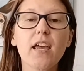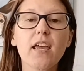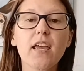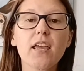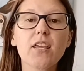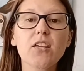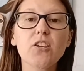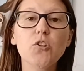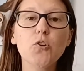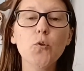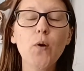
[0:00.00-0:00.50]

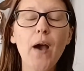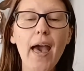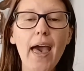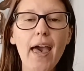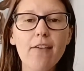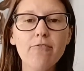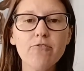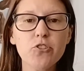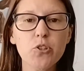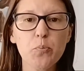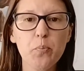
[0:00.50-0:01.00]
you
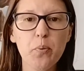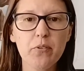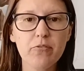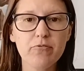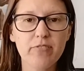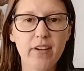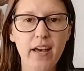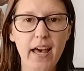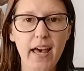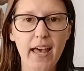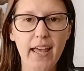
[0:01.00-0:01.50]
have to
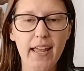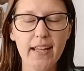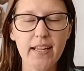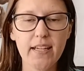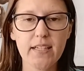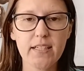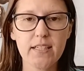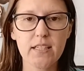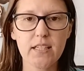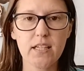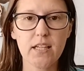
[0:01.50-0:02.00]

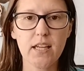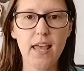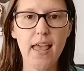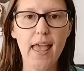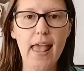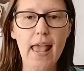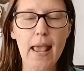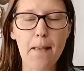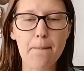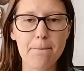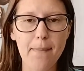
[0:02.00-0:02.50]
provide
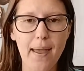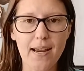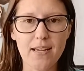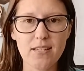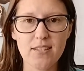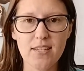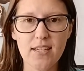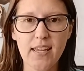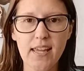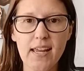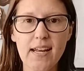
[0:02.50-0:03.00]
a
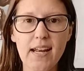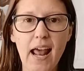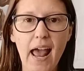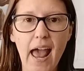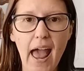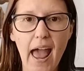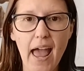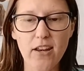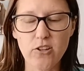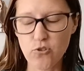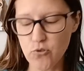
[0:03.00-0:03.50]
Mexican
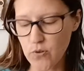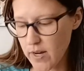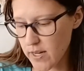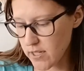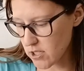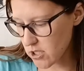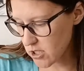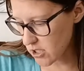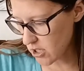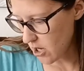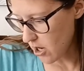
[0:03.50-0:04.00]

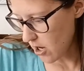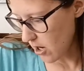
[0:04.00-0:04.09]
address